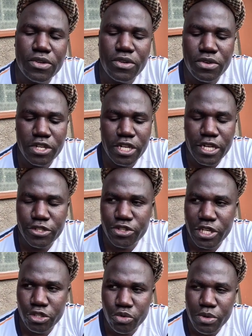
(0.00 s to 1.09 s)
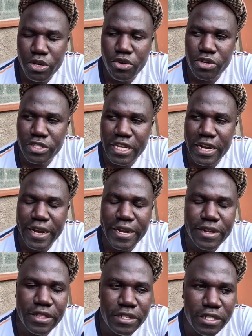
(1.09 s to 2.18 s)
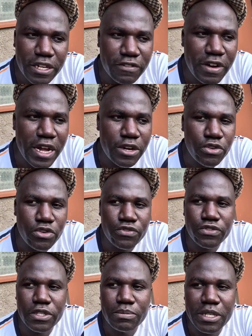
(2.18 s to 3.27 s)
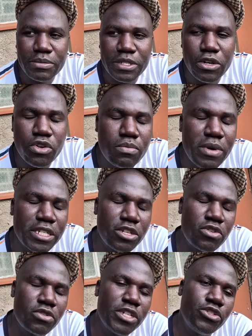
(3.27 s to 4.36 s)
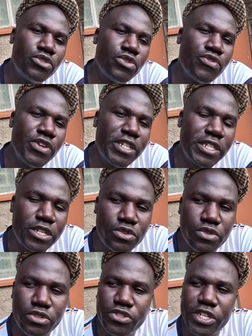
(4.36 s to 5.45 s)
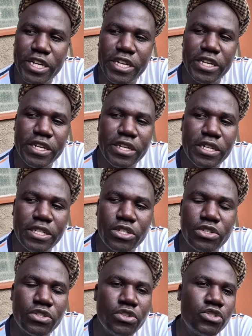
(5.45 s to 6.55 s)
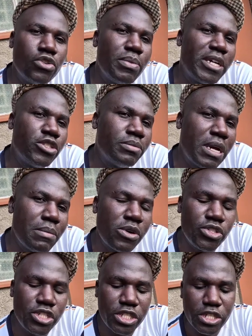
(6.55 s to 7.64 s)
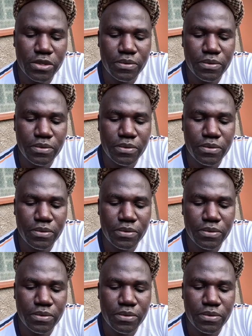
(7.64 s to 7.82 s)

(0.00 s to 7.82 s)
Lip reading: Okay, Trinidad and Tobago is an island that I've heard of some time ago, but long history of it, I don't know much about it.